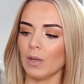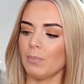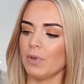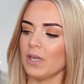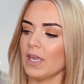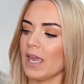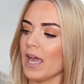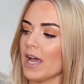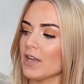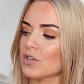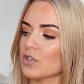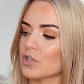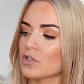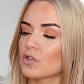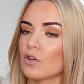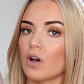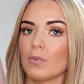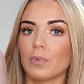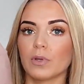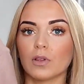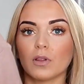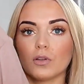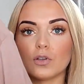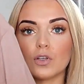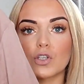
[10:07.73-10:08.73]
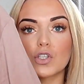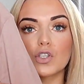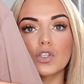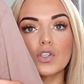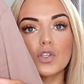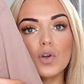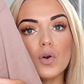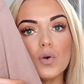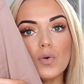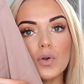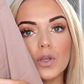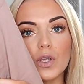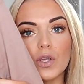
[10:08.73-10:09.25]
But yeah, I just thought it would look
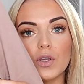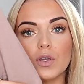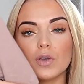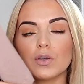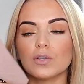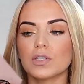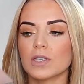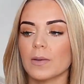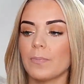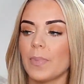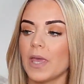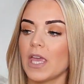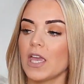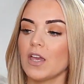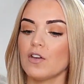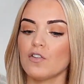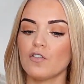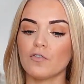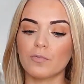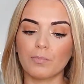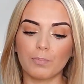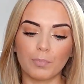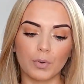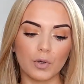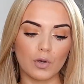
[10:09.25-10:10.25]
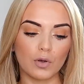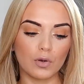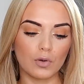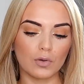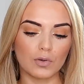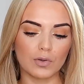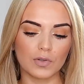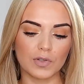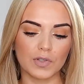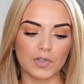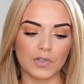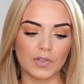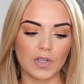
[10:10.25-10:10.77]
so cute. A pair of
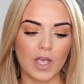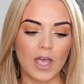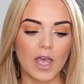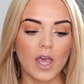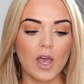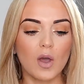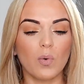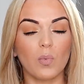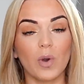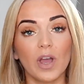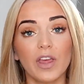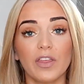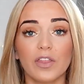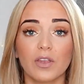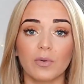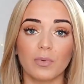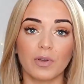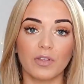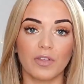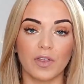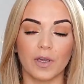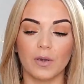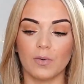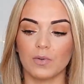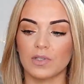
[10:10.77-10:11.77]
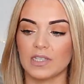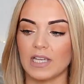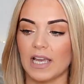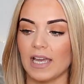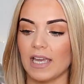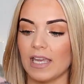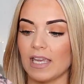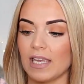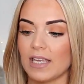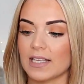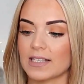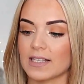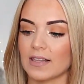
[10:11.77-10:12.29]
boots, with or without
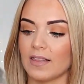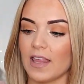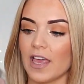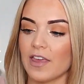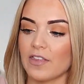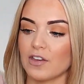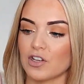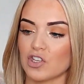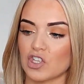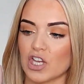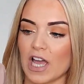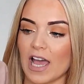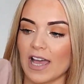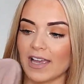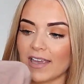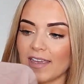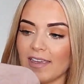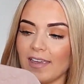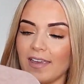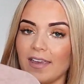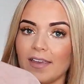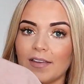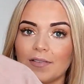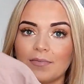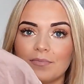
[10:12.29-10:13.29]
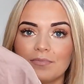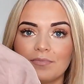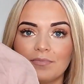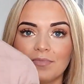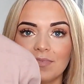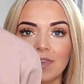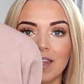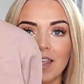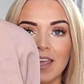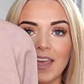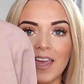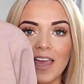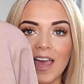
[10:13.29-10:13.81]
tights, leather jacket.
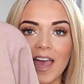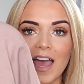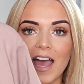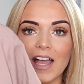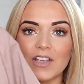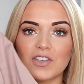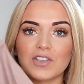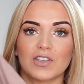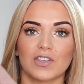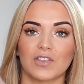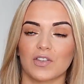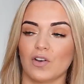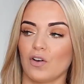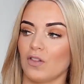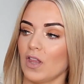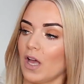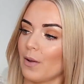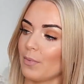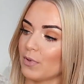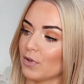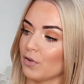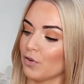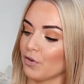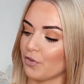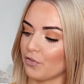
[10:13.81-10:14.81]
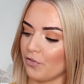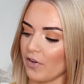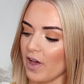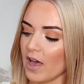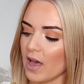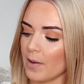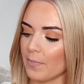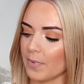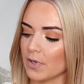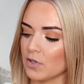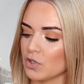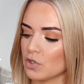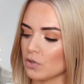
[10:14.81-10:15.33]
I just thought that would look
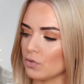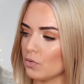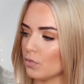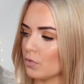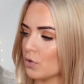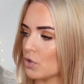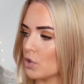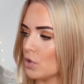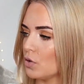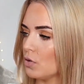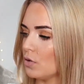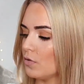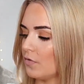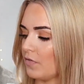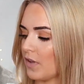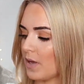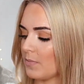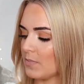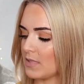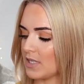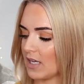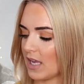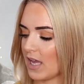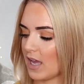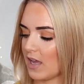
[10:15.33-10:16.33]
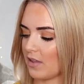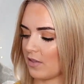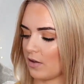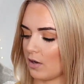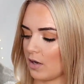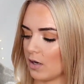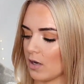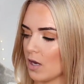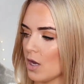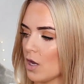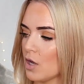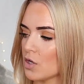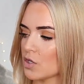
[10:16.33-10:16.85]
fab. And you know, the two of them
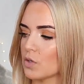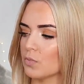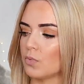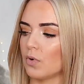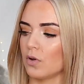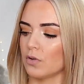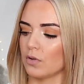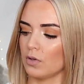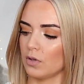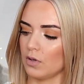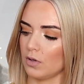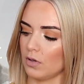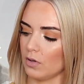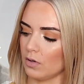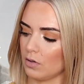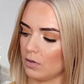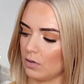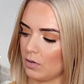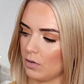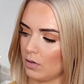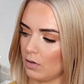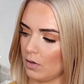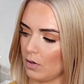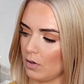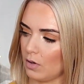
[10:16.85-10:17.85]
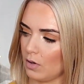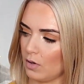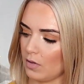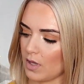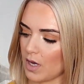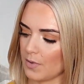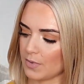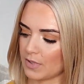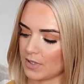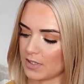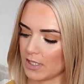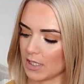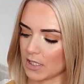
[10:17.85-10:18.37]
together, so what,
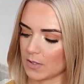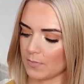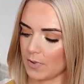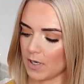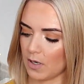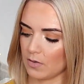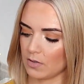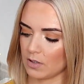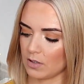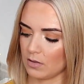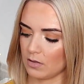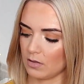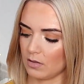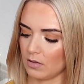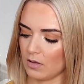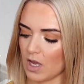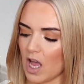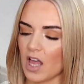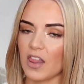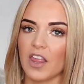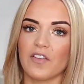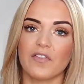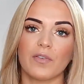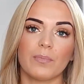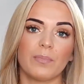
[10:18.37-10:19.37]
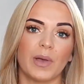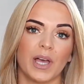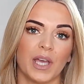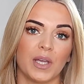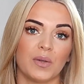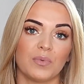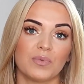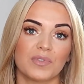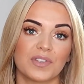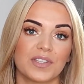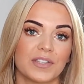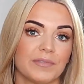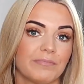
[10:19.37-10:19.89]
that was £6 and
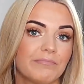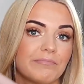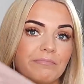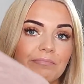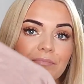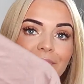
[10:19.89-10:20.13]
£11.